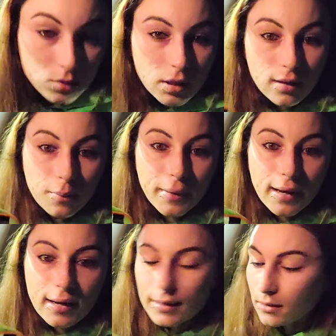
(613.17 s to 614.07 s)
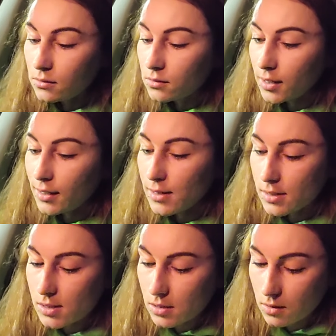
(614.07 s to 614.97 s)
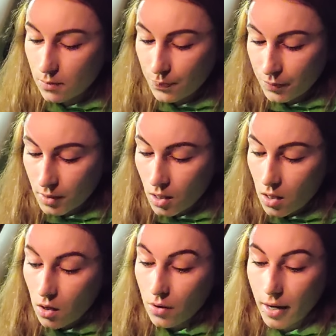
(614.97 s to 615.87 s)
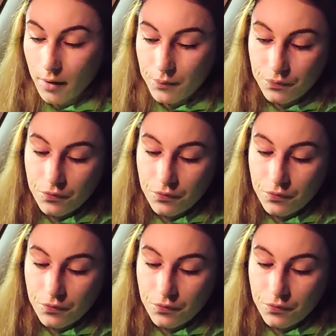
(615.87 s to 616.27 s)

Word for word: My little mag has. Okay,